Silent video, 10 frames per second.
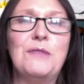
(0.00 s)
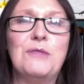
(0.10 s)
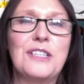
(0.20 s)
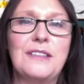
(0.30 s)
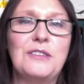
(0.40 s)

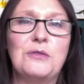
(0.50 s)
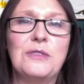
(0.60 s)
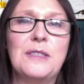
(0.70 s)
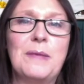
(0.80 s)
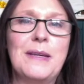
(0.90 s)
which I thought
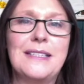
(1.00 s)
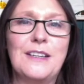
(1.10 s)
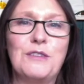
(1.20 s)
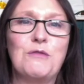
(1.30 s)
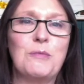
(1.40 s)
was the biggest
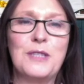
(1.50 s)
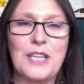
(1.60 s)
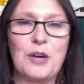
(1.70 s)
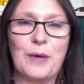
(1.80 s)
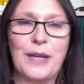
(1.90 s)
load of rubbish
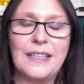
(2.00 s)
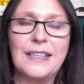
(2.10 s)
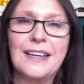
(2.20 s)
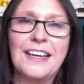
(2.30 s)
going.